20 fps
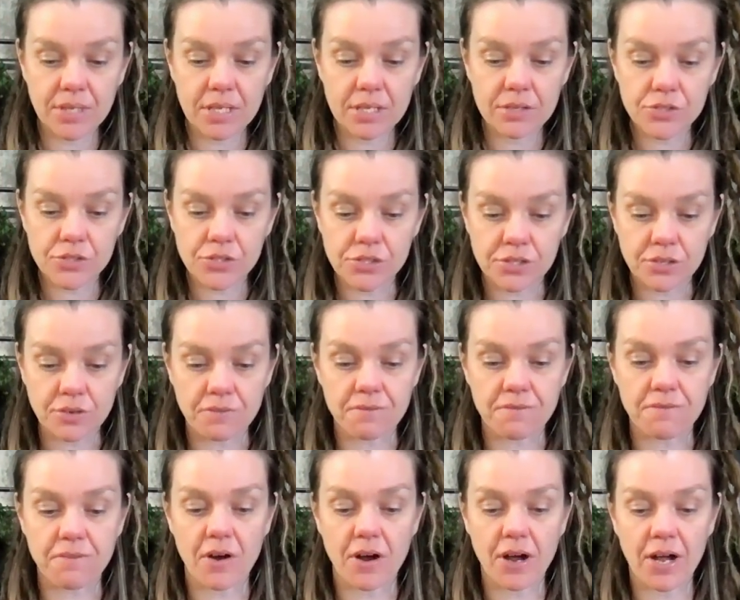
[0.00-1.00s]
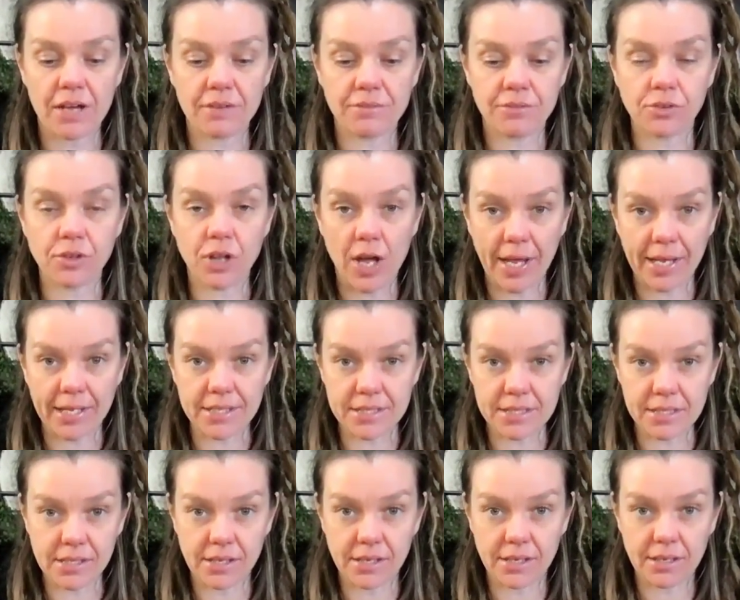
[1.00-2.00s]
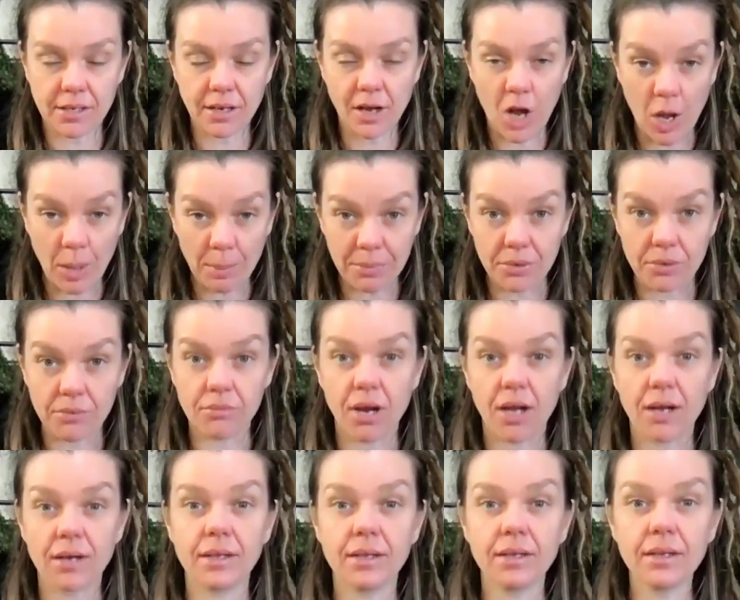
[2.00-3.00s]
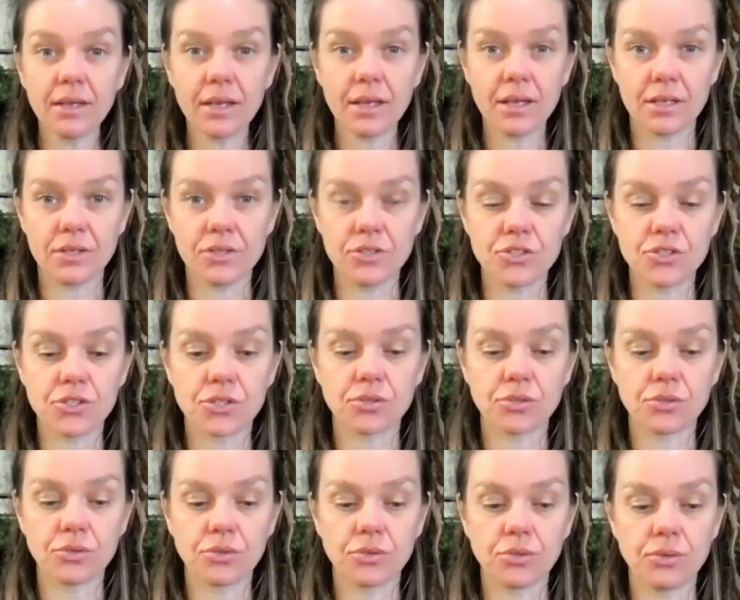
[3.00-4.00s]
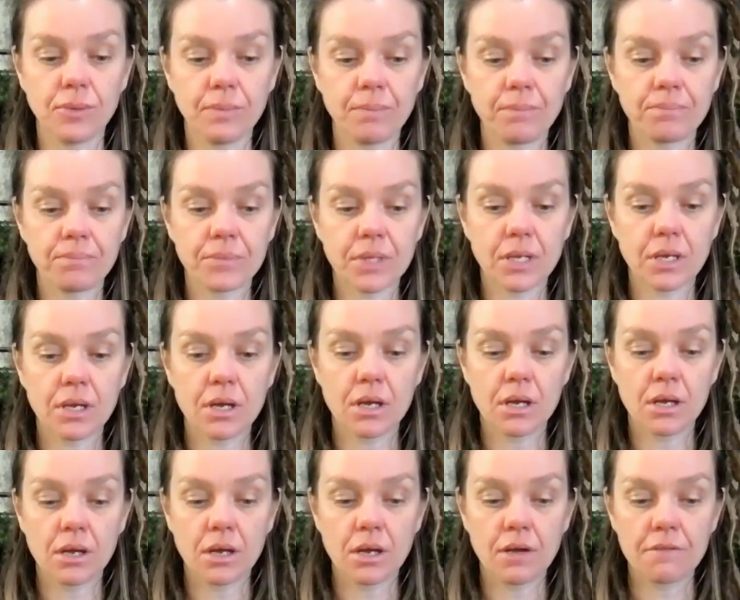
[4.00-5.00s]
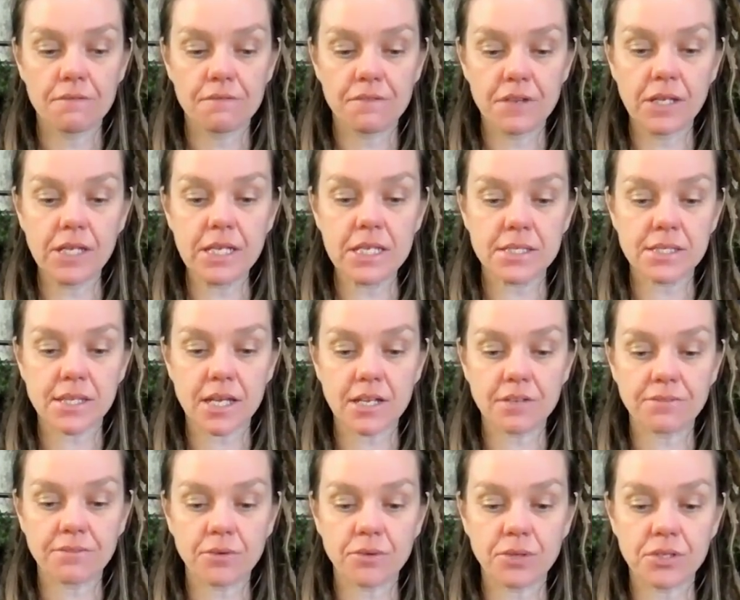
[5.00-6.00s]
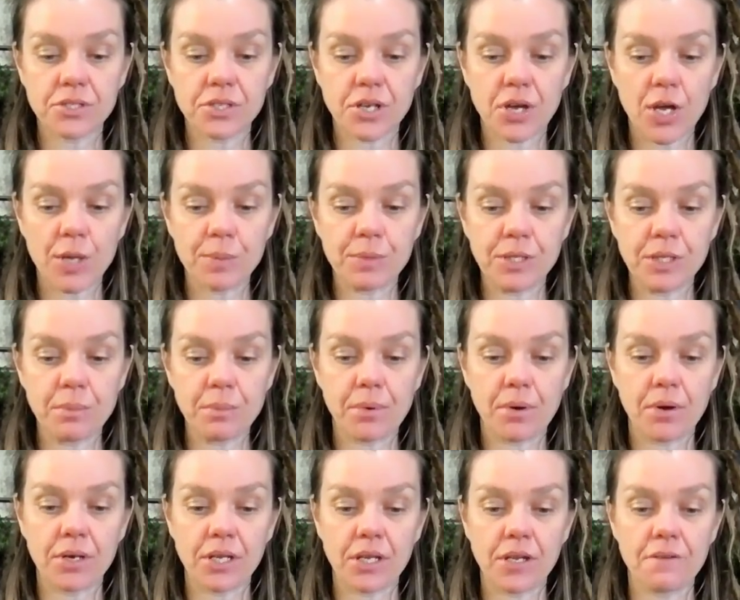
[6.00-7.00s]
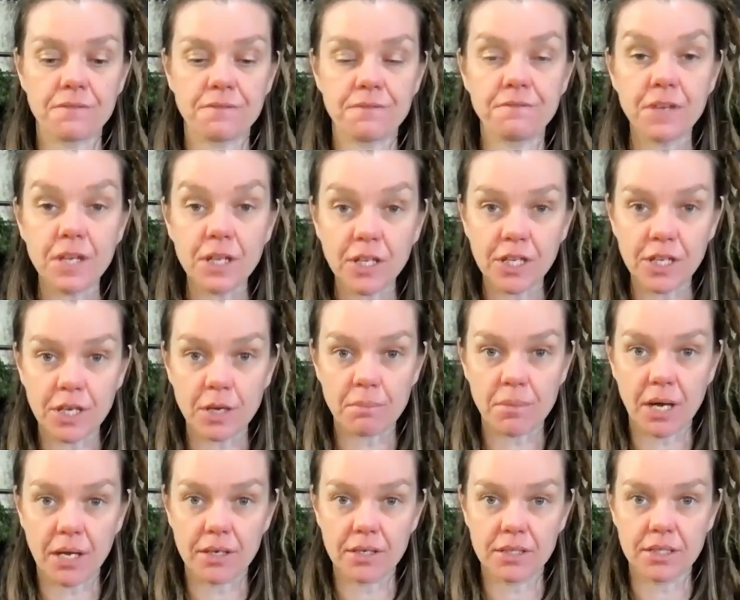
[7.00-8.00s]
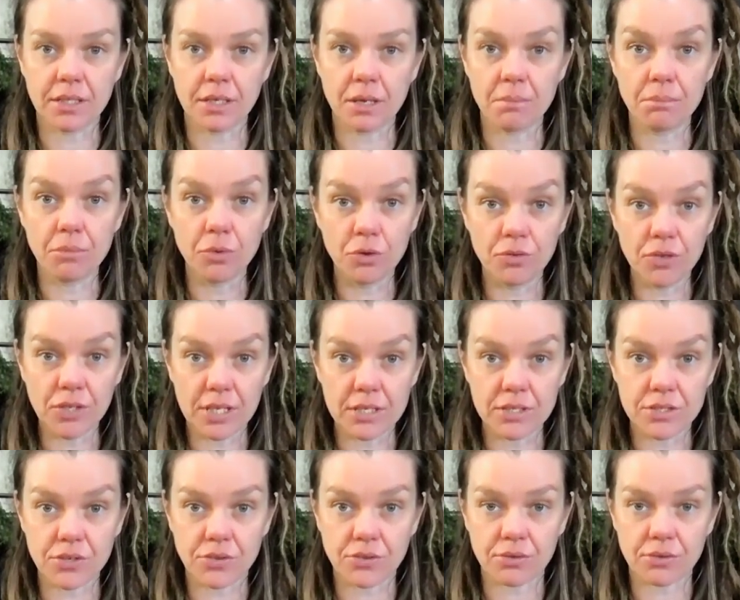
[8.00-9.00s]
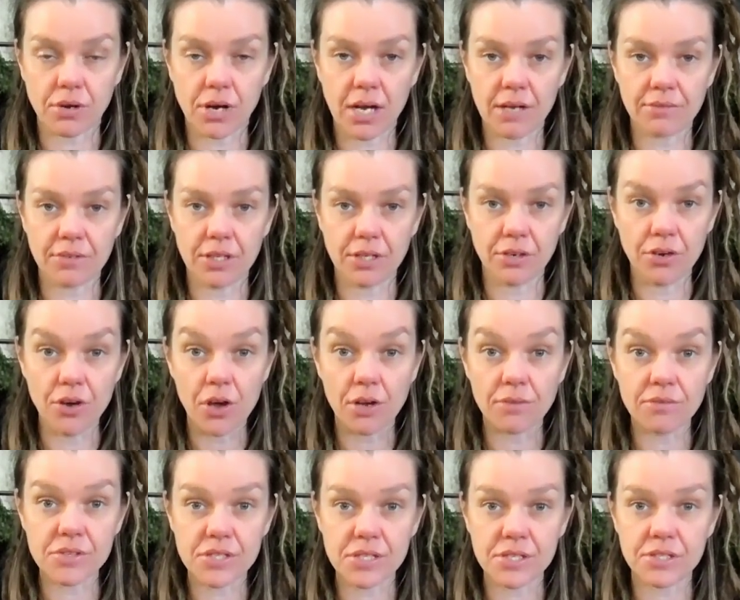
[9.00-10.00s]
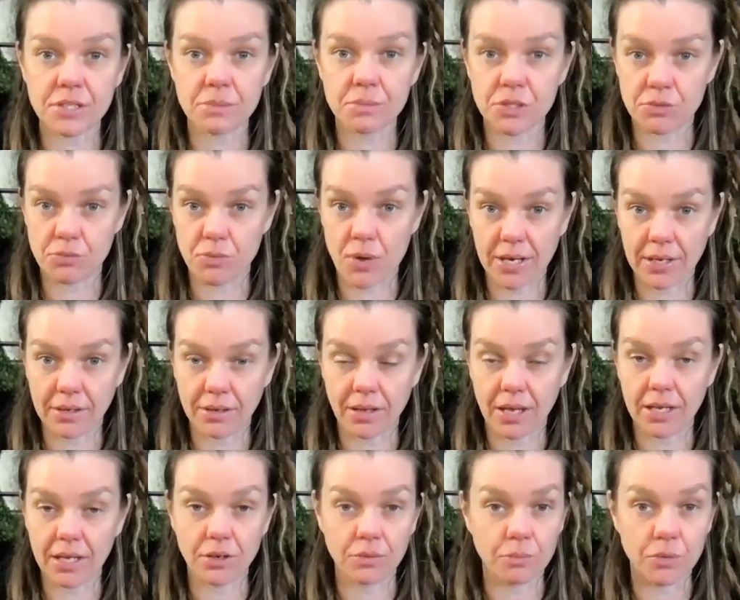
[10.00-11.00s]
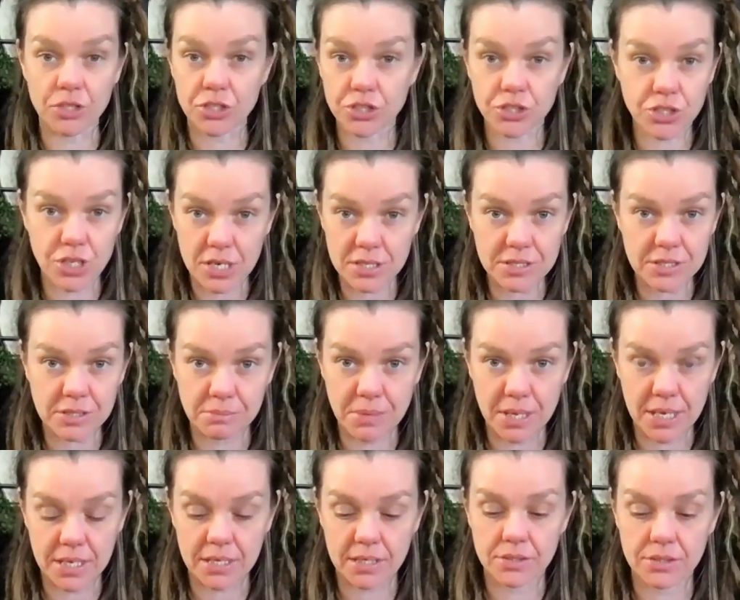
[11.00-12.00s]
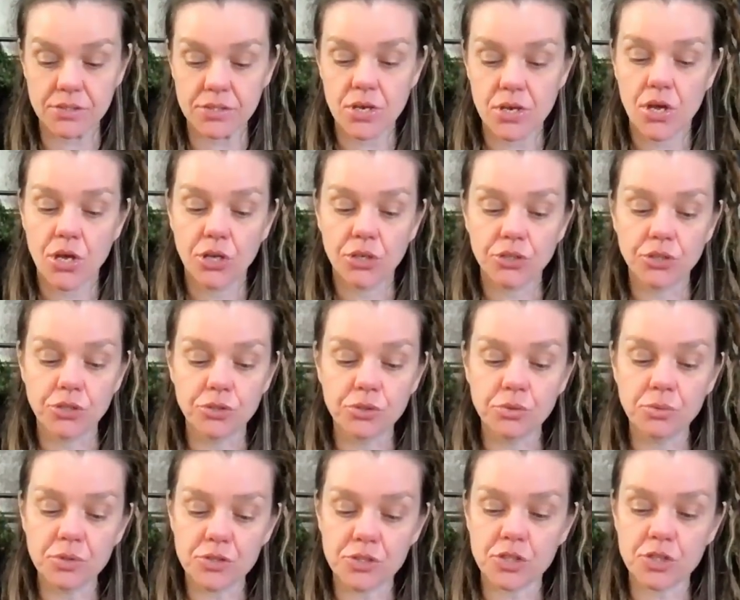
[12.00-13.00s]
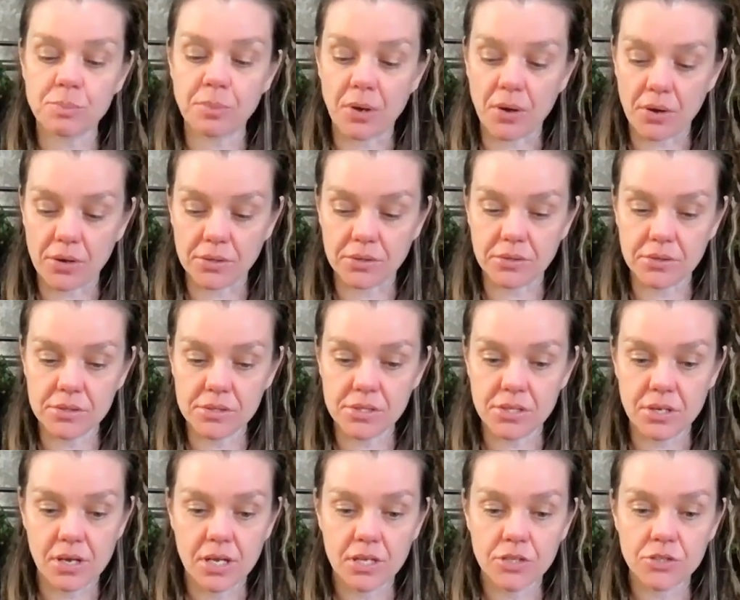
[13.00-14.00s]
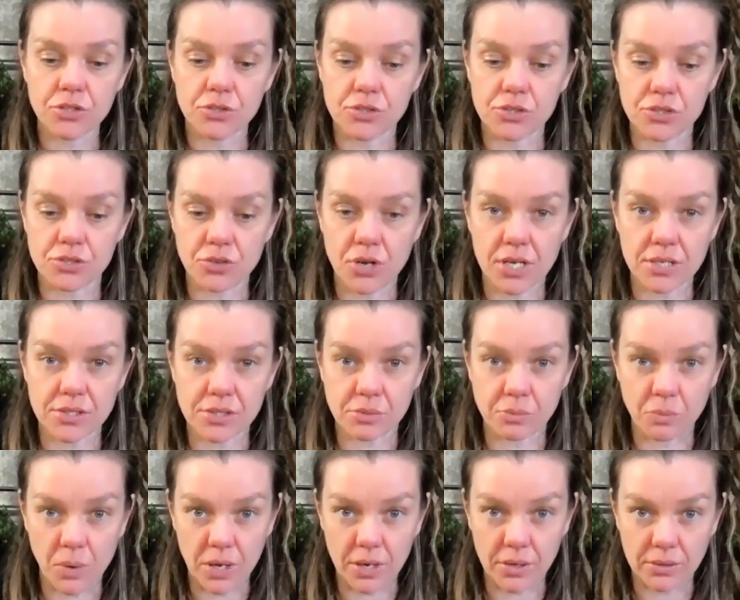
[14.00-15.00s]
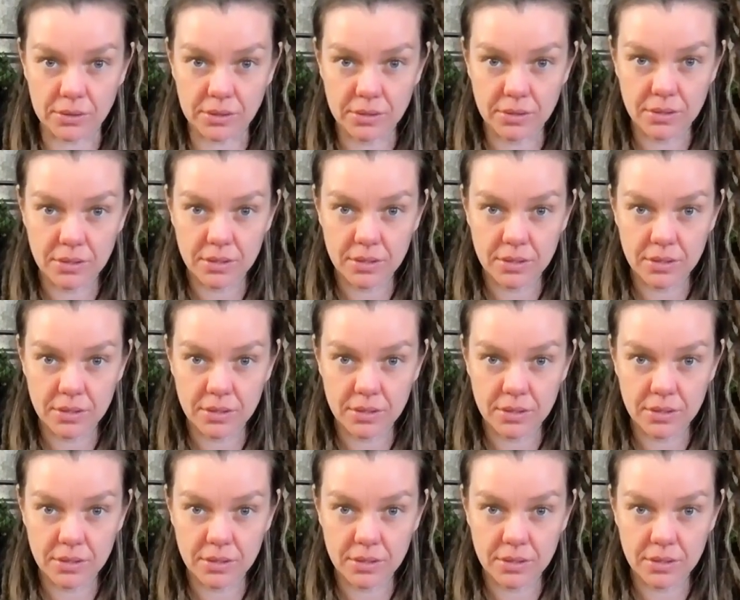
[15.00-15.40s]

survival idea up and running into feeling safe all the time in the body, feeling abundant, moving into thriving. Nervous system is regulated, which just means you respond to stress well.